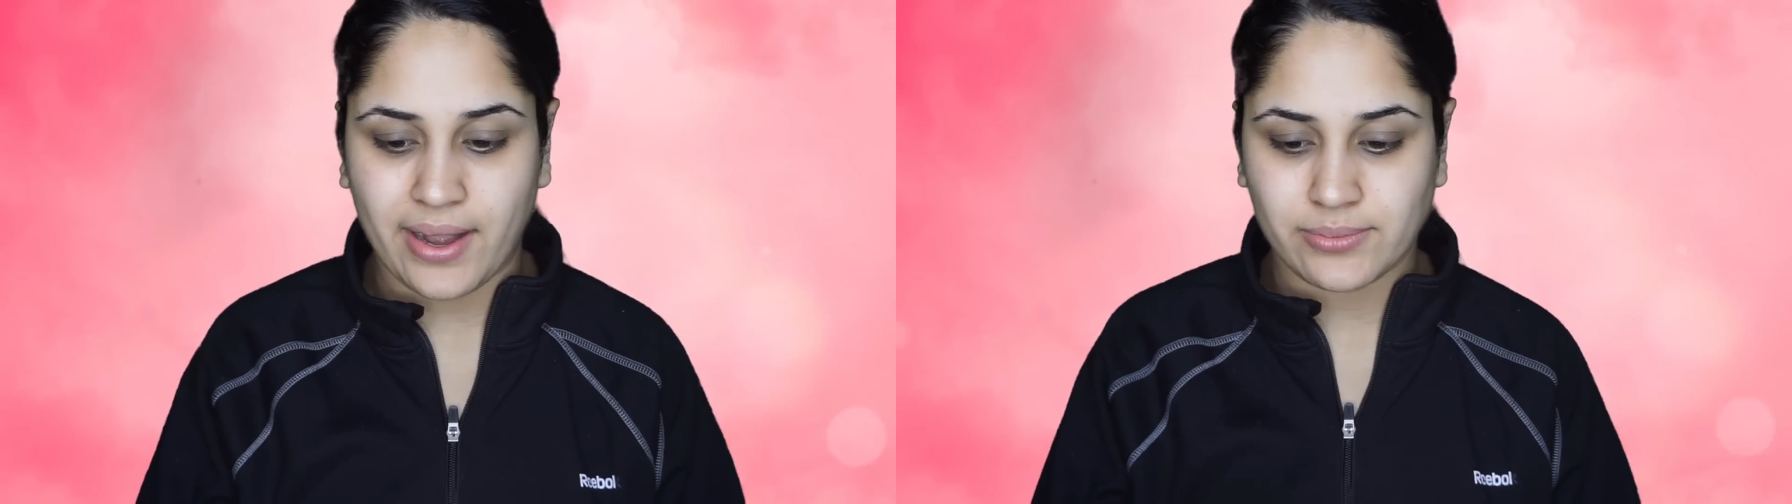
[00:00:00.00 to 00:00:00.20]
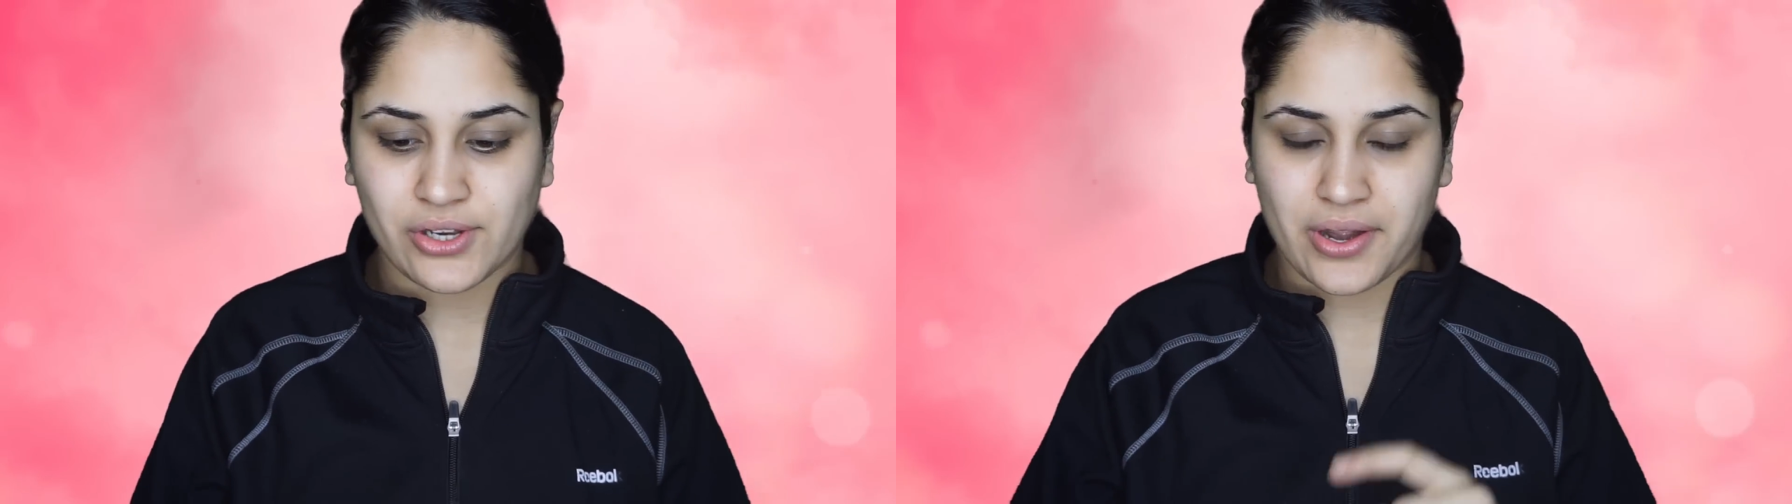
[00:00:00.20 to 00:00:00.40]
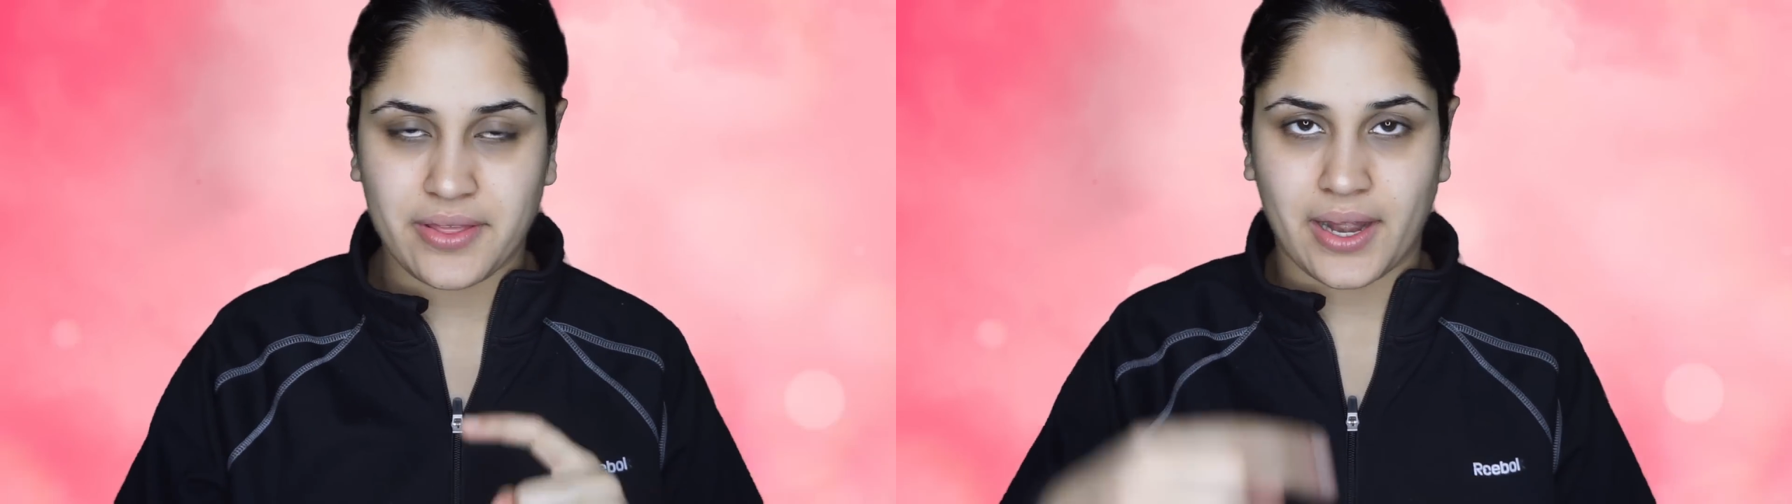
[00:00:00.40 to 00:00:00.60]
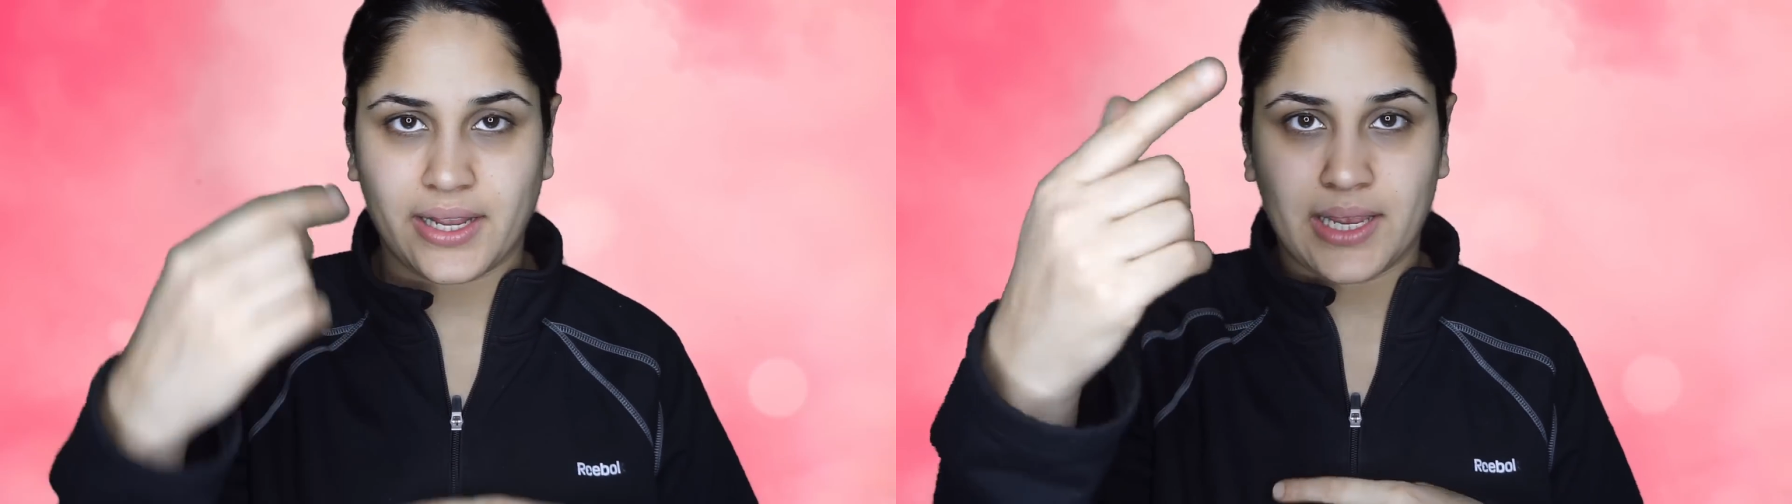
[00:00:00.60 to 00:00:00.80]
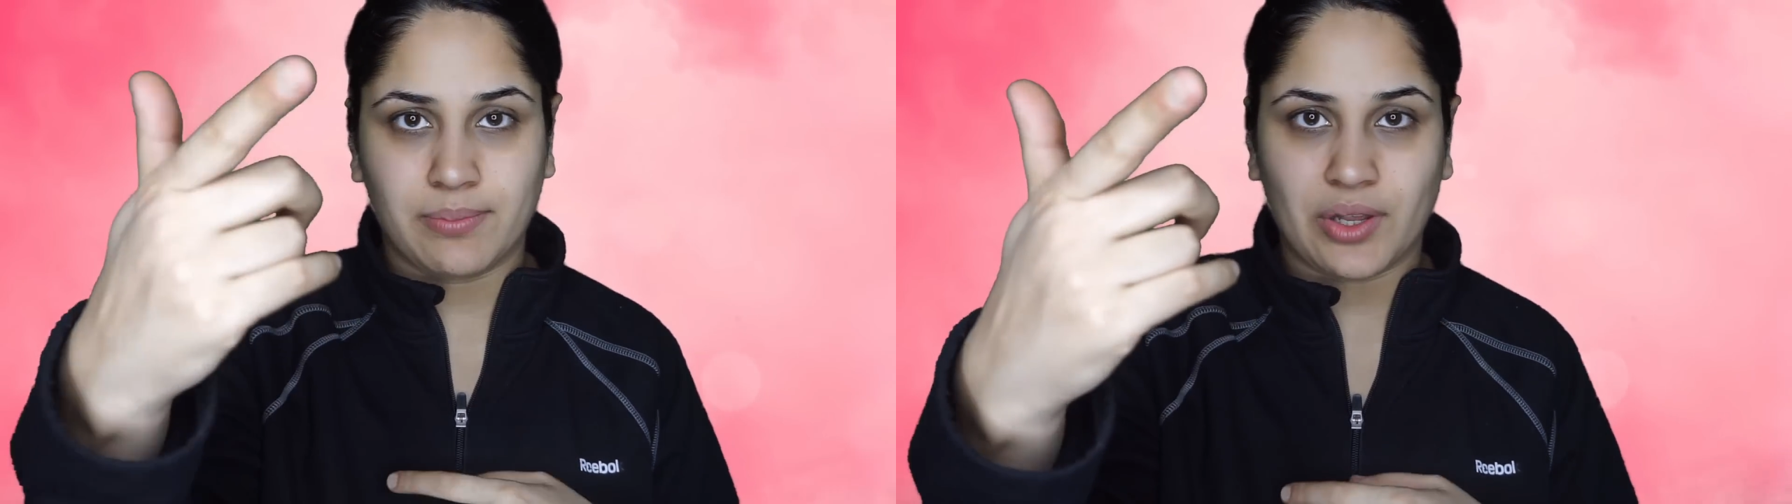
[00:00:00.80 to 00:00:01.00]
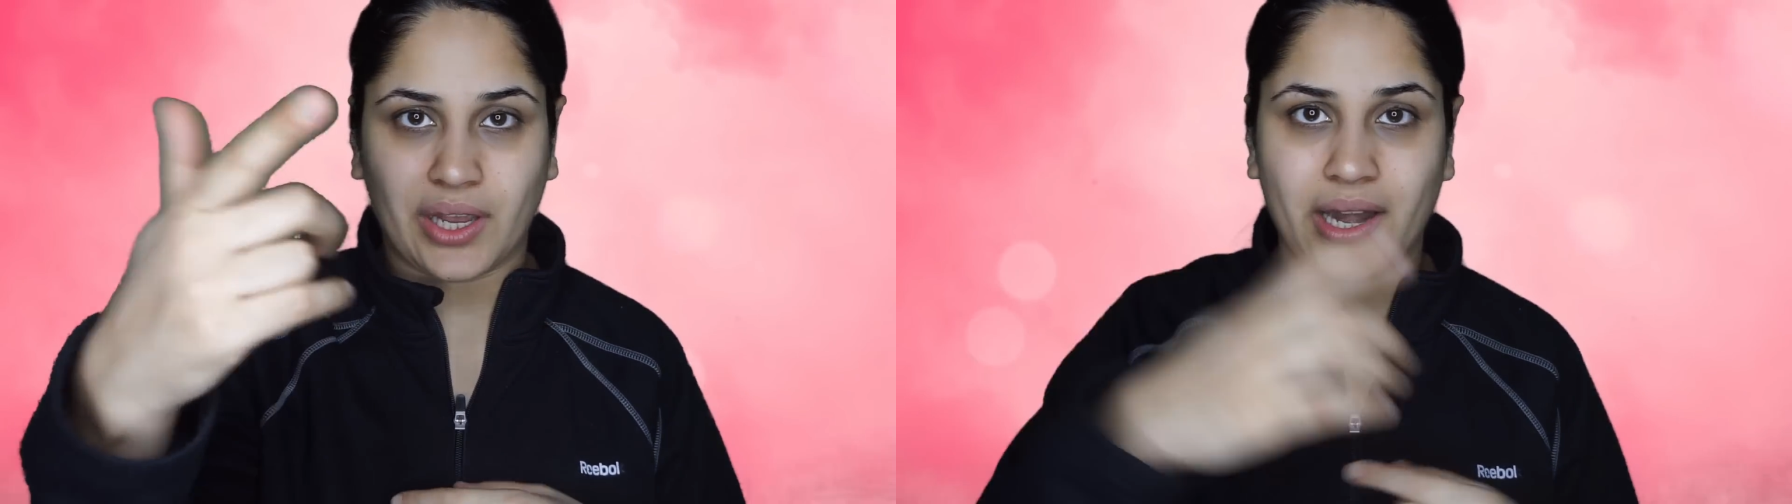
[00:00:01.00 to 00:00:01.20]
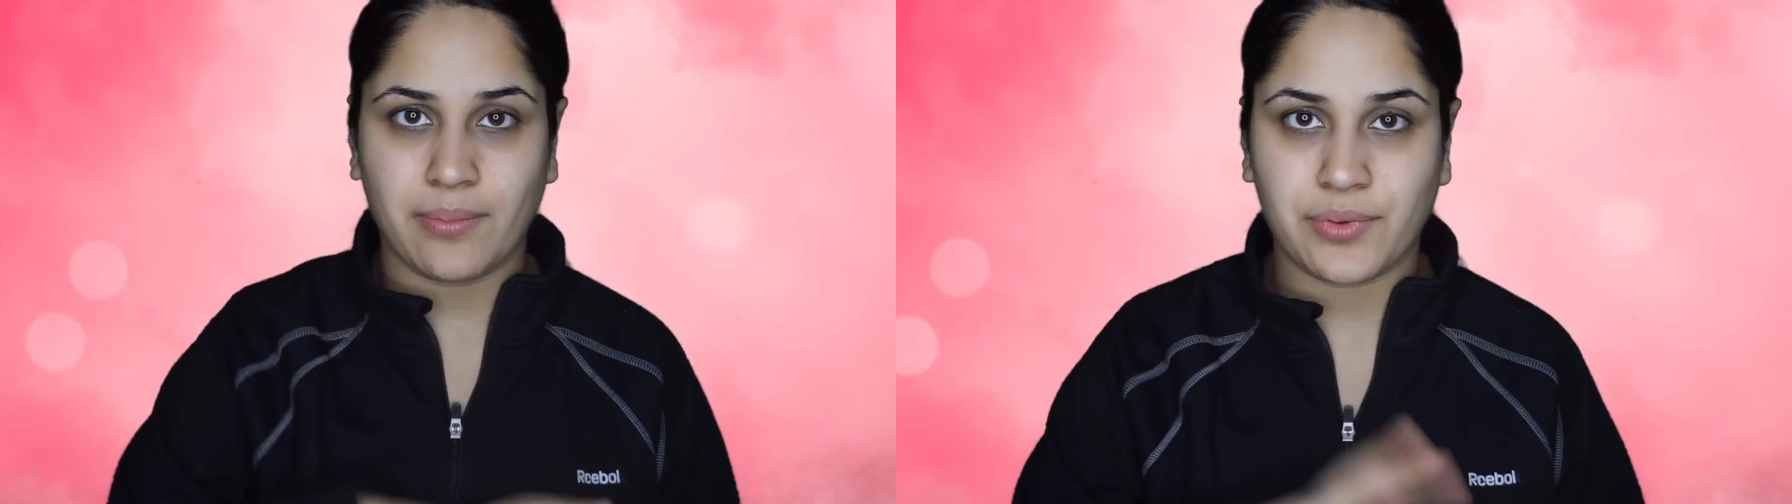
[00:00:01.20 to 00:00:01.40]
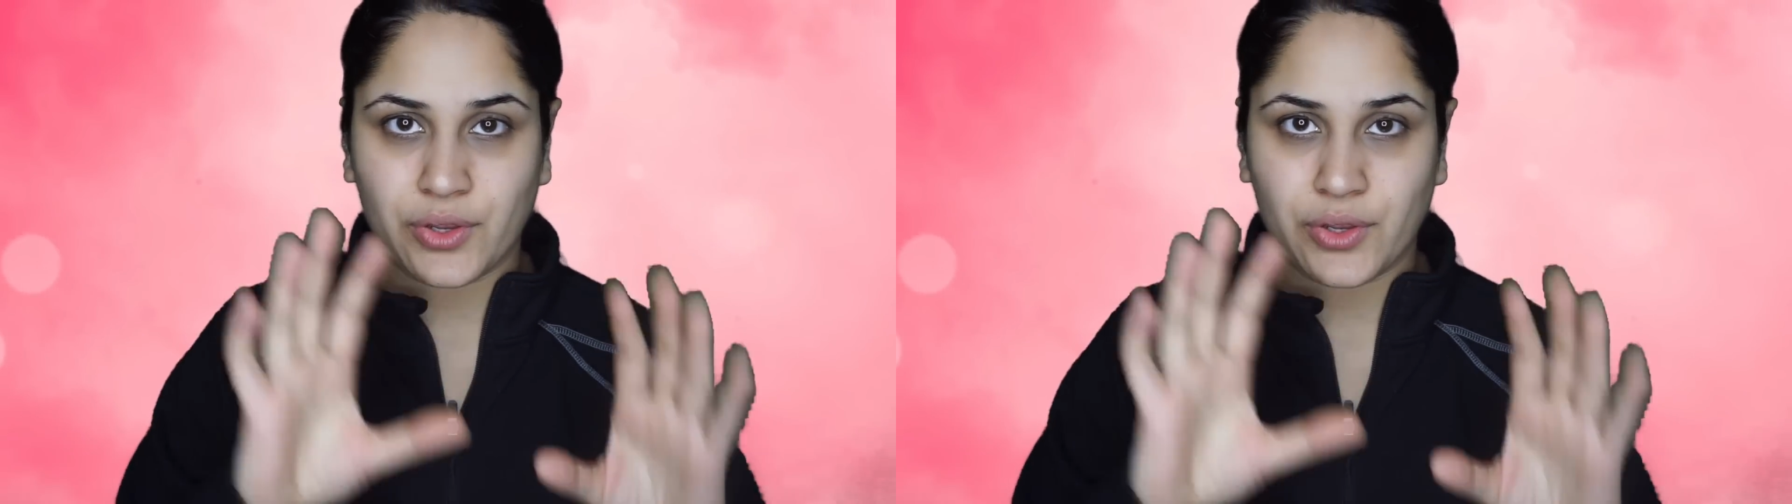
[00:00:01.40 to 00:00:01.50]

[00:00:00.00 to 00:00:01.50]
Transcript: And I'm sorry that I keep looking up.